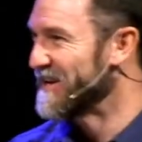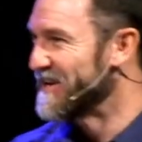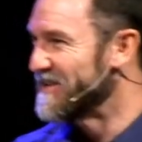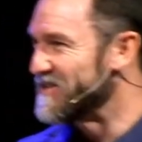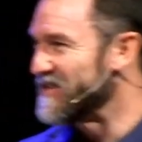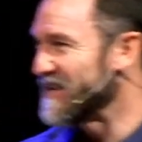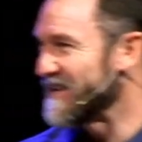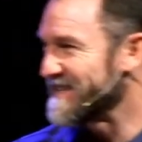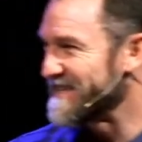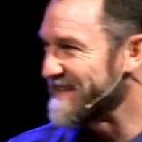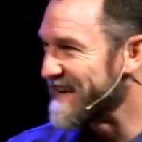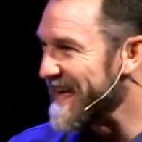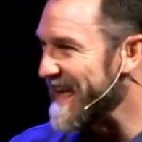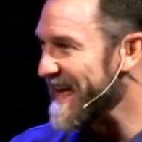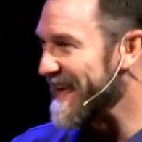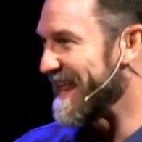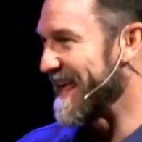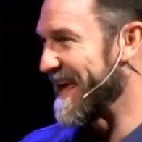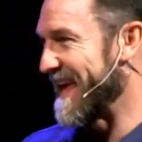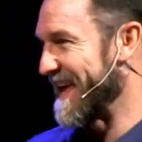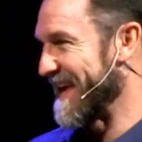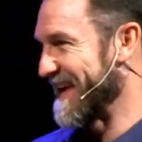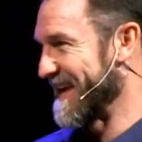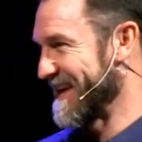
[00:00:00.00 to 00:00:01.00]
just
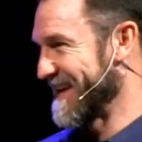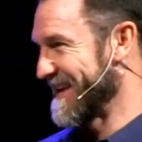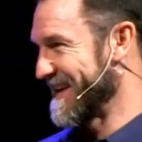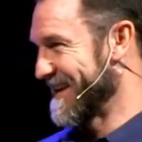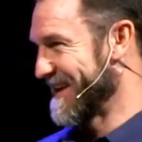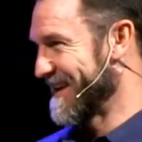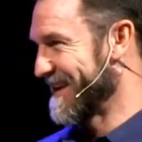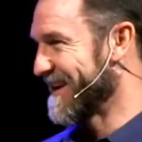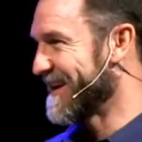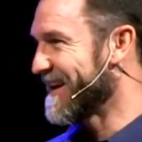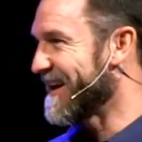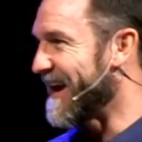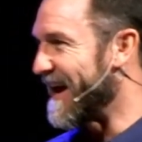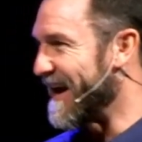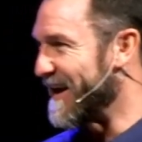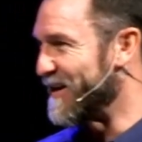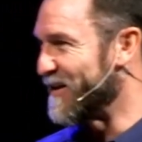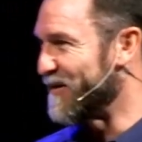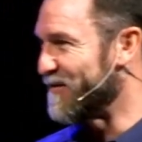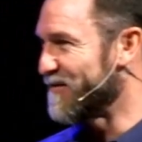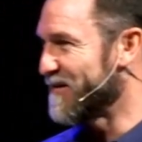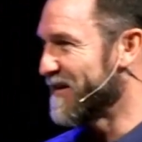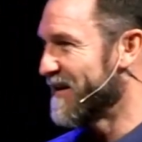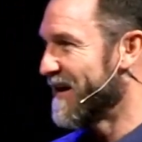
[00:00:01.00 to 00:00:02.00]
kidding, kind
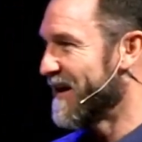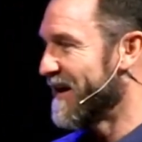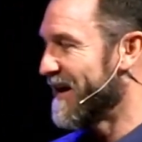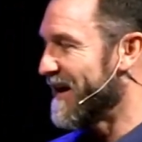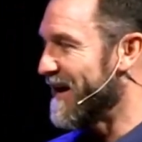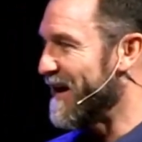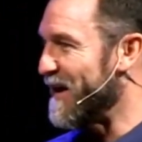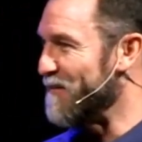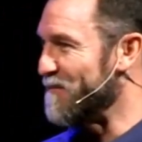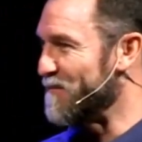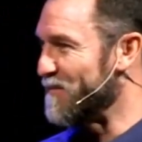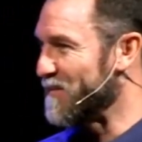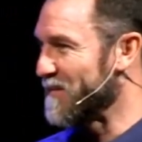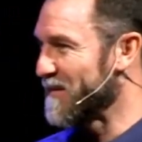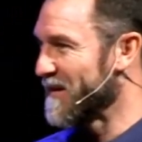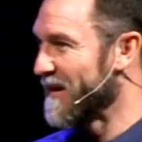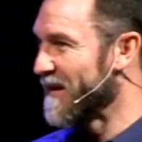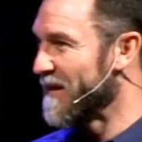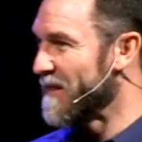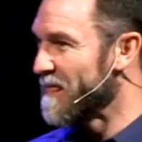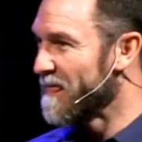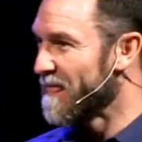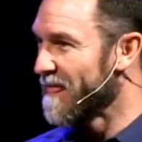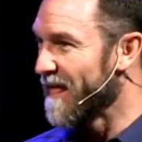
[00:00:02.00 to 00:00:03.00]
of.
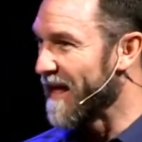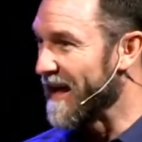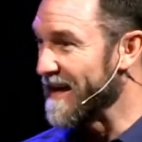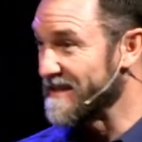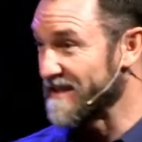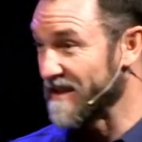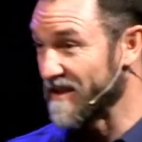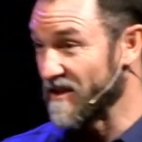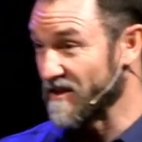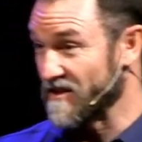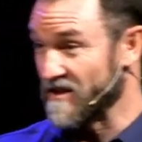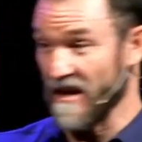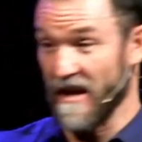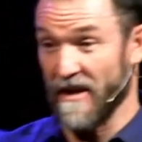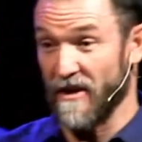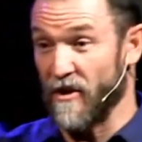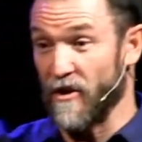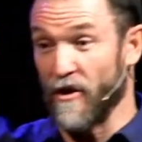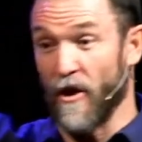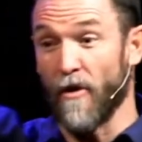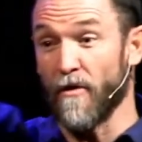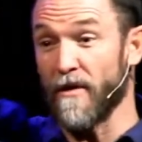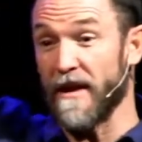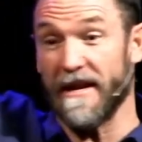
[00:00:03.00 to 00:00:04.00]
I said this,
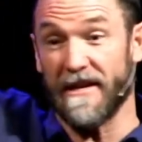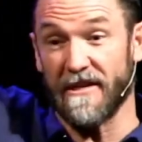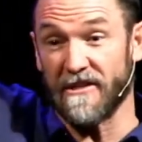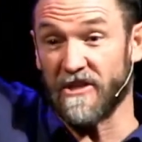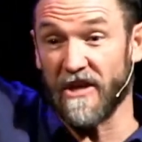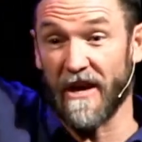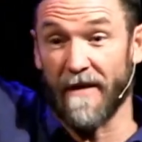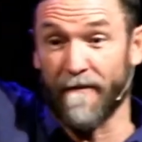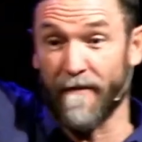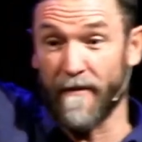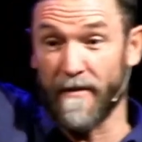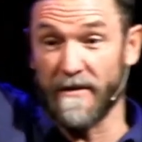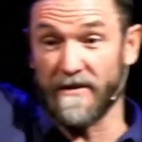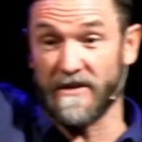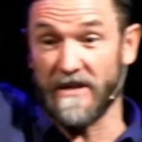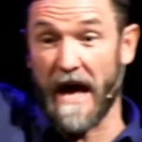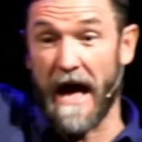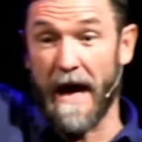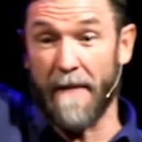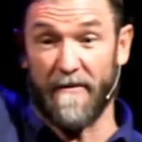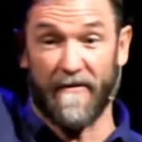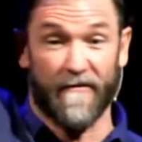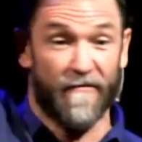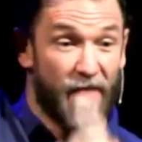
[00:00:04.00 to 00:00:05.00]
you don't need to jump from the
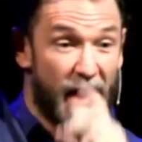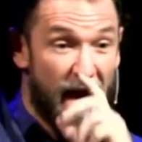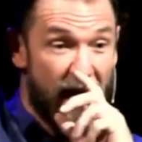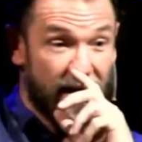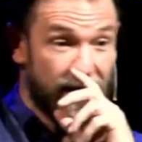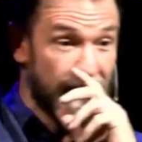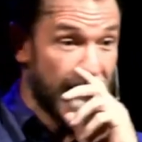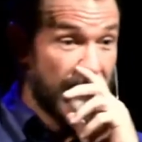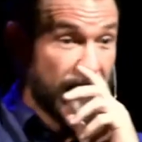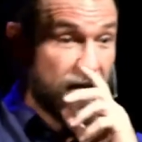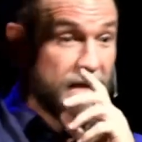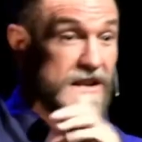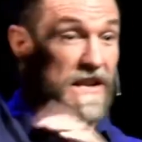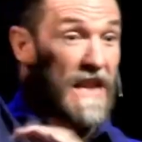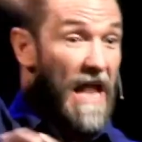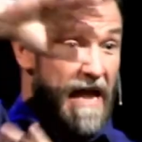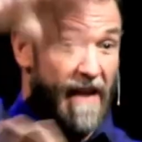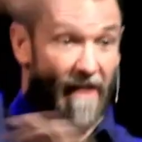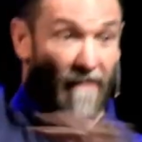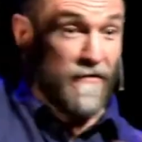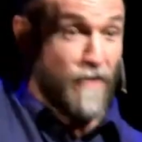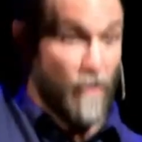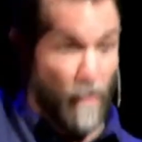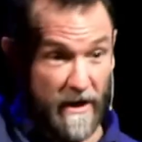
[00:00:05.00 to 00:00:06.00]
top. In fact,
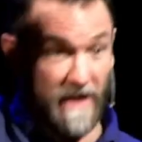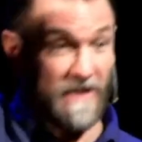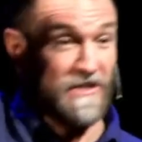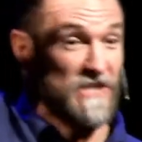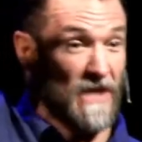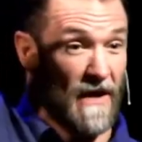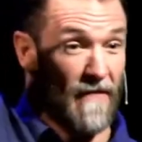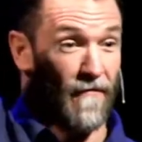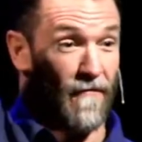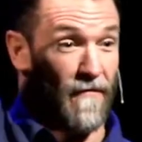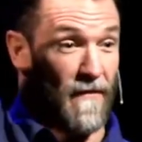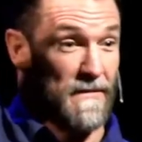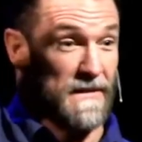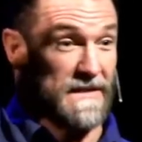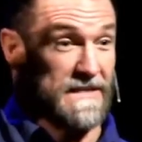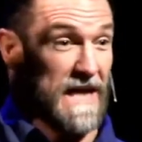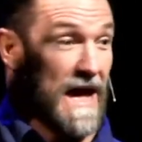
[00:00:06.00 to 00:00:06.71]
none of you can jump from the